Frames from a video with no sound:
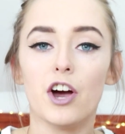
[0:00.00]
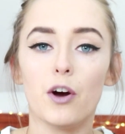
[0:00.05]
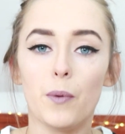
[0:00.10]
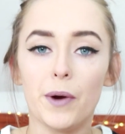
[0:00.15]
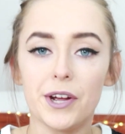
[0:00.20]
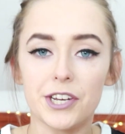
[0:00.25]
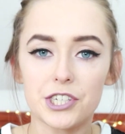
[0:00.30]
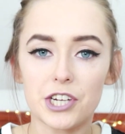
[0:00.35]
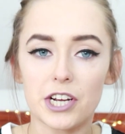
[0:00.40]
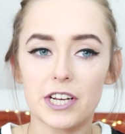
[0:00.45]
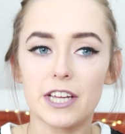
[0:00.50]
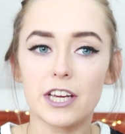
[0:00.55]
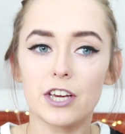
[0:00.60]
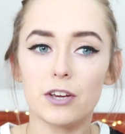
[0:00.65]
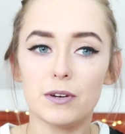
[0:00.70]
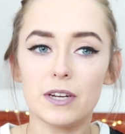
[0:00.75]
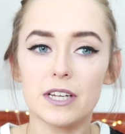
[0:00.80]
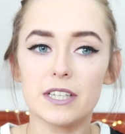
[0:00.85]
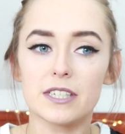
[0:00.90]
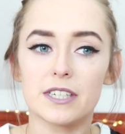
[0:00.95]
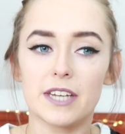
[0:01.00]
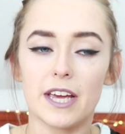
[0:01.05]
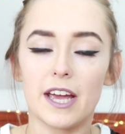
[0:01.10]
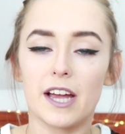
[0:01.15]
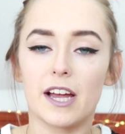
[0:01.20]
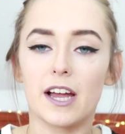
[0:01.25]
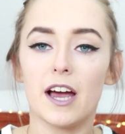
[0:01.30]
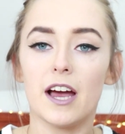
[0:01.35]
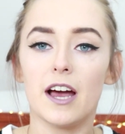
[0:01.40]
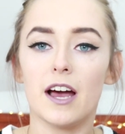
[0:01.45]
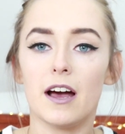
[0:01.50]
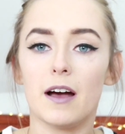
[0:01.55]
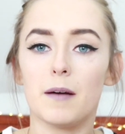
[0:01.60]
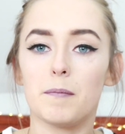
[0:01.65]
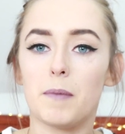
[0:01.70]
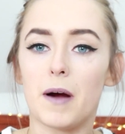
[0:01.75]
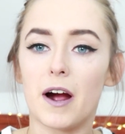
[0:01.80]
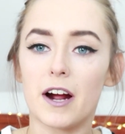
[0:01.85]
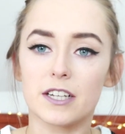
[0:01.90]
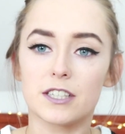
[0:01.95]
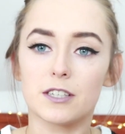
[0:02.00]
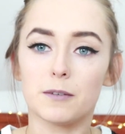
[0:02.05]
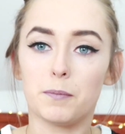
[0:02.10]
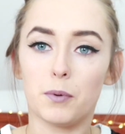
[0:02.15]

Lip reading: which I think you need to take parts